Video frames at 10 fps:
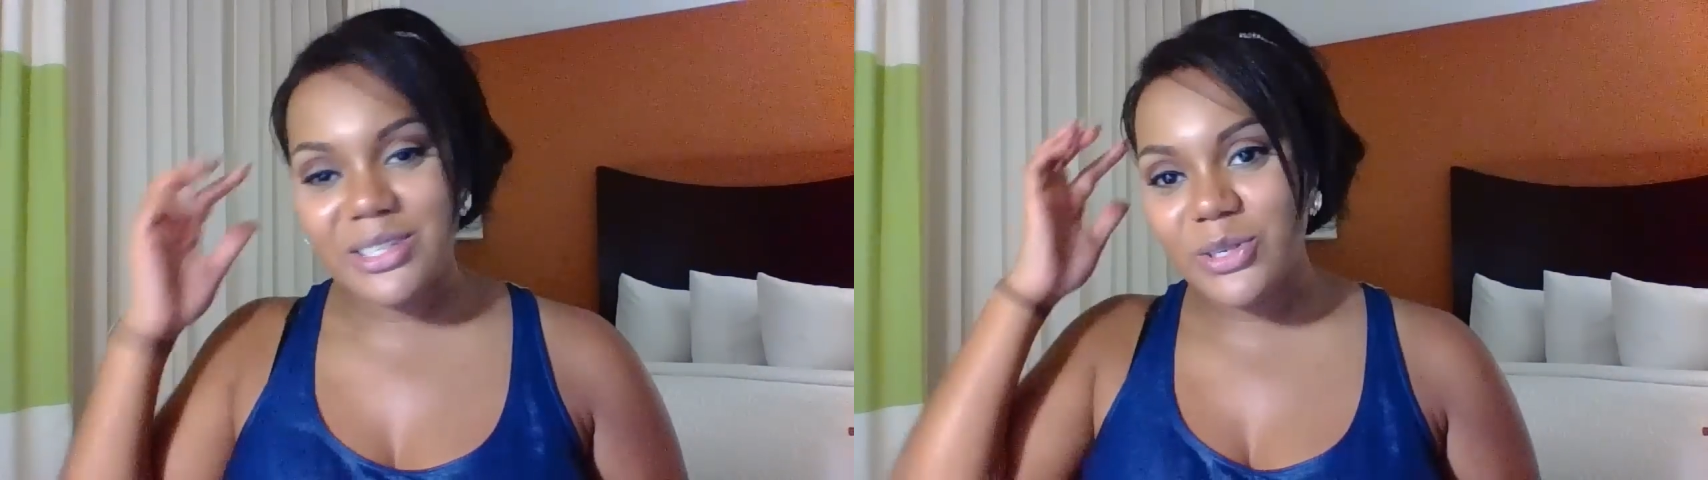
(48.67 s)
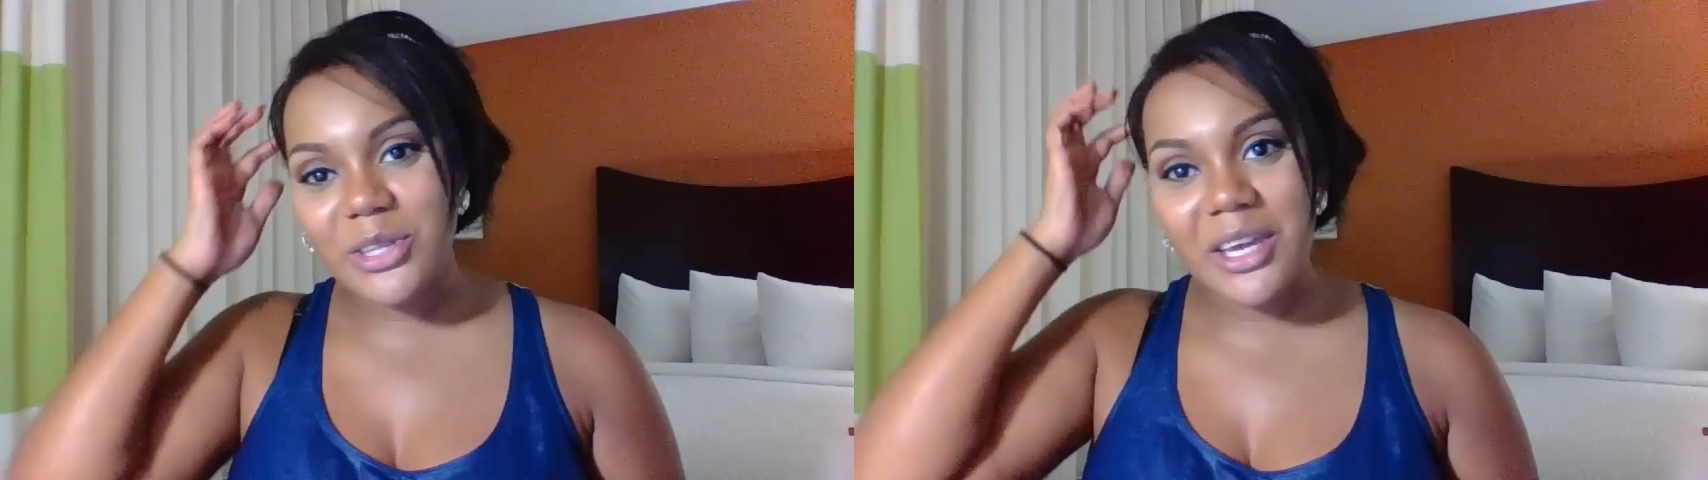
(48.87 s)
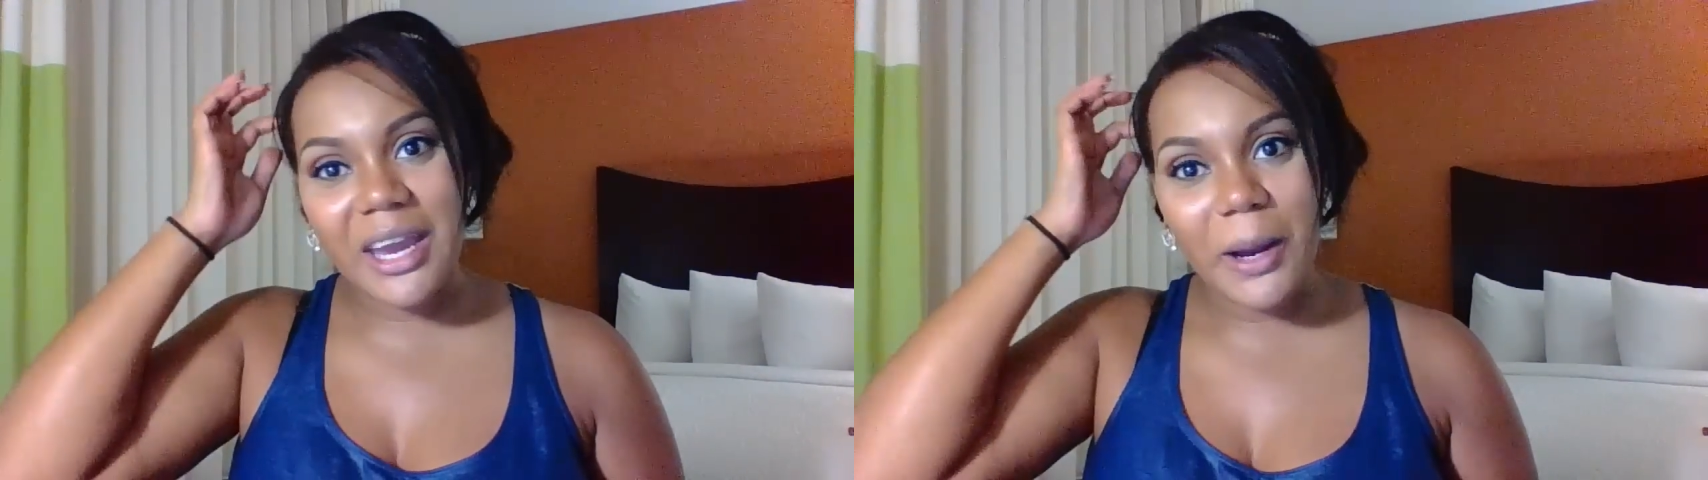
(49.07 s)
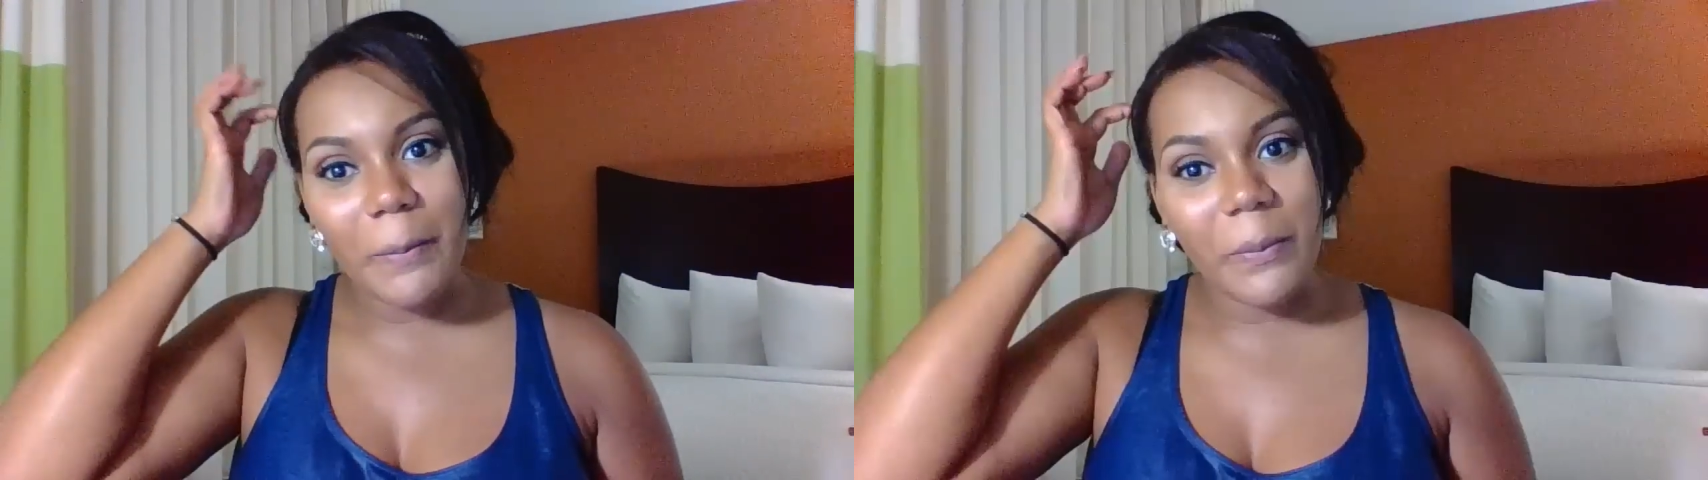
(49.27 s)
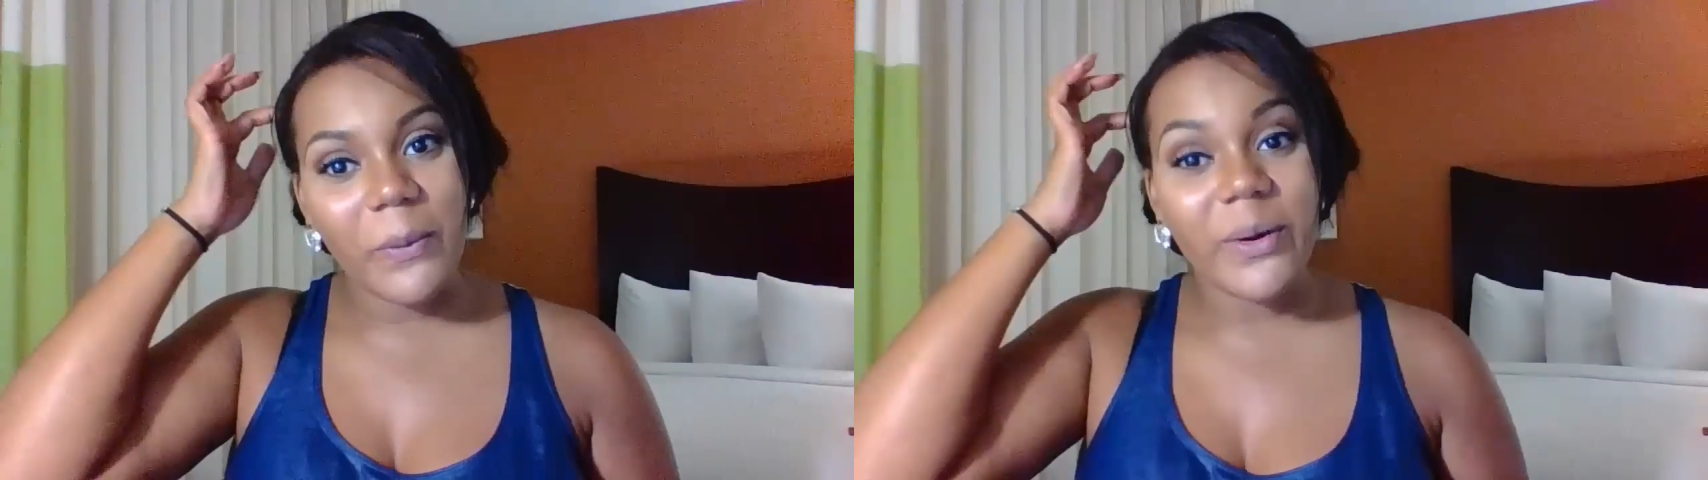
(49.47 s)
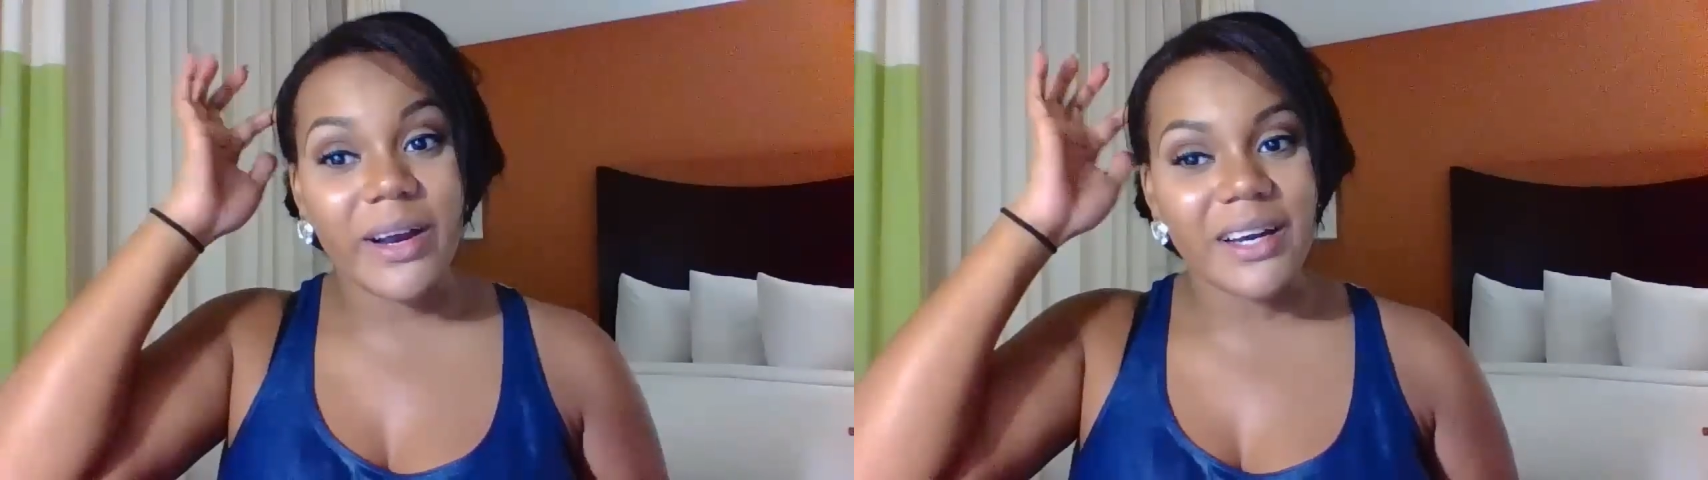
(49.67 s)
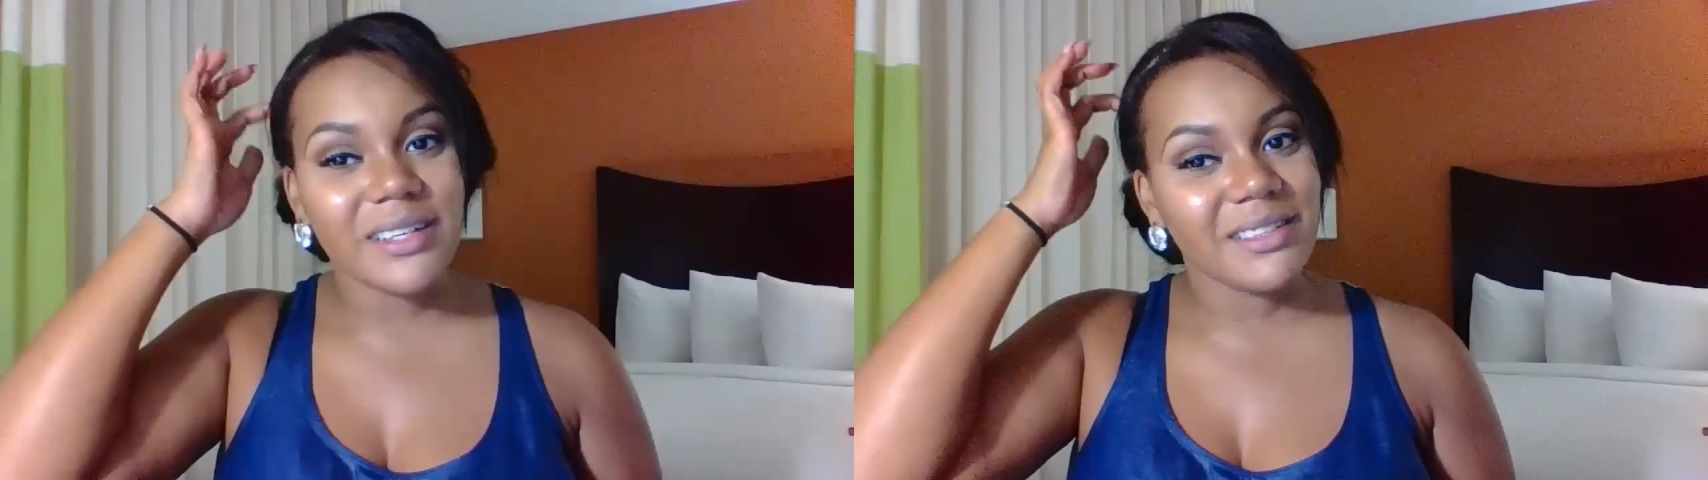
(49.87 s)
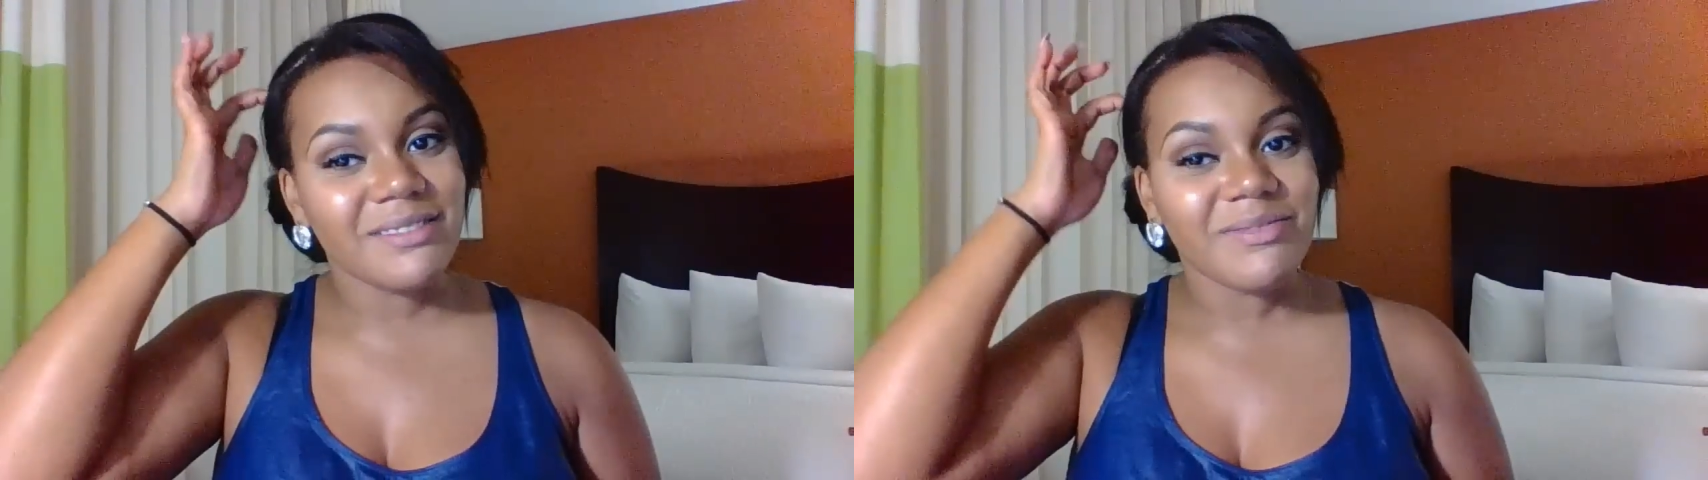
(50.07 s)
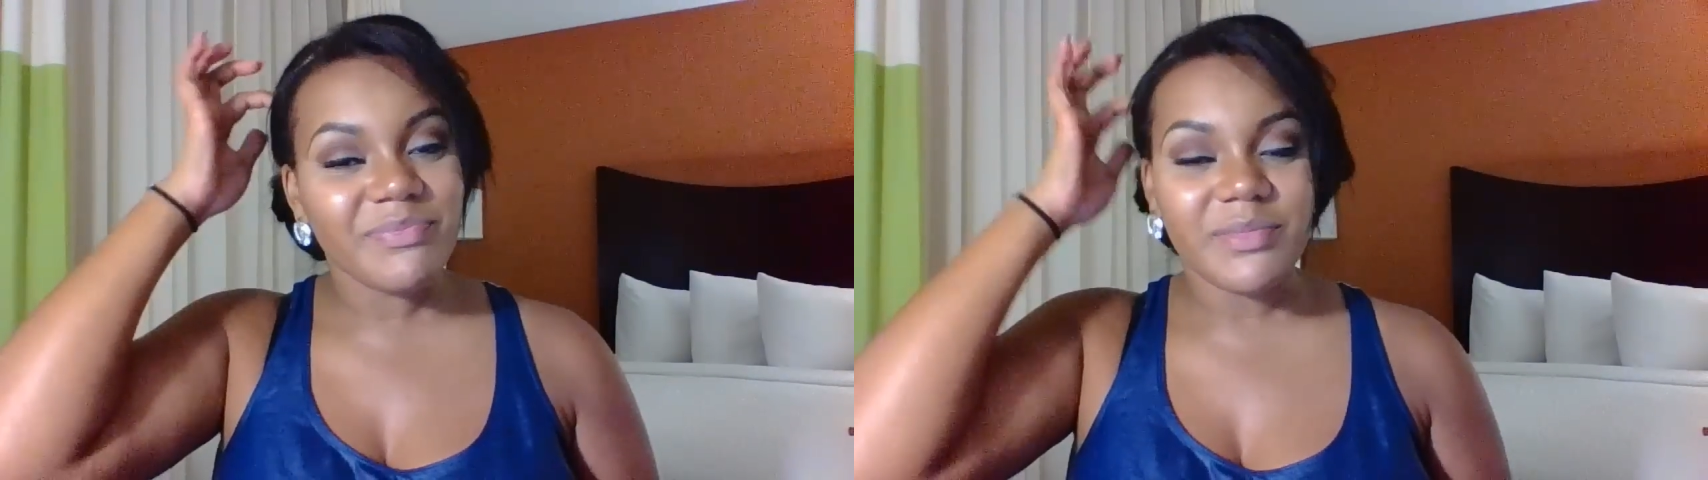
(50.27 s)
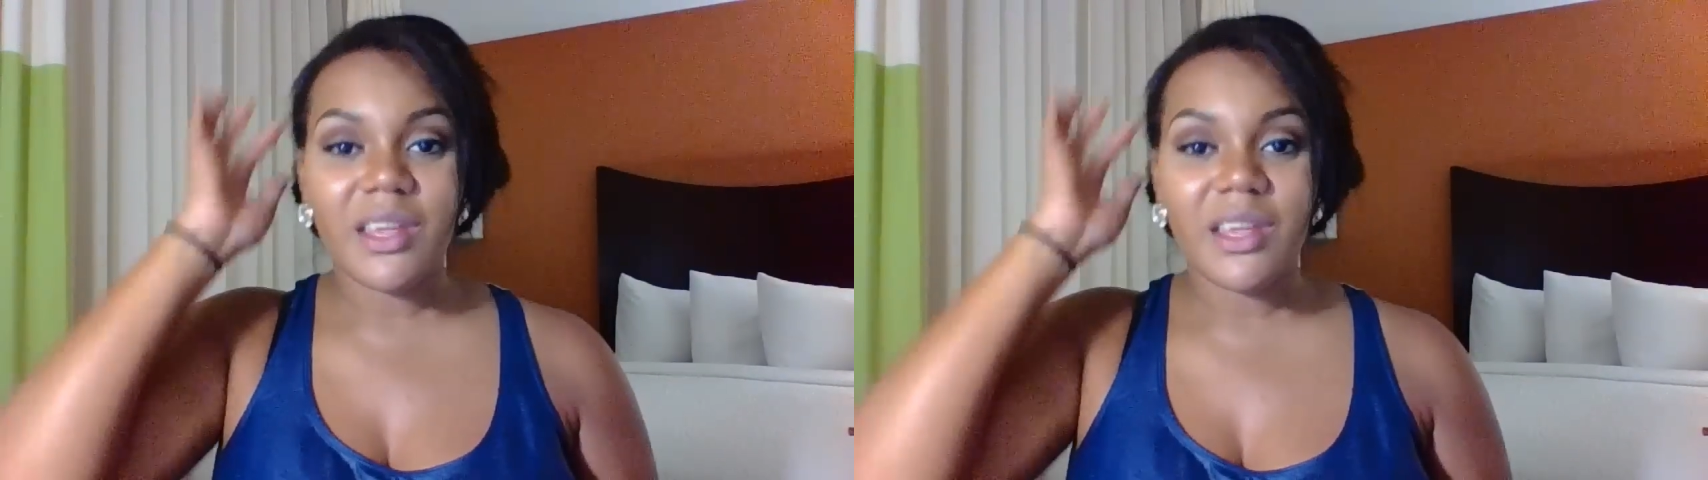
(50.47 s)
through the airport and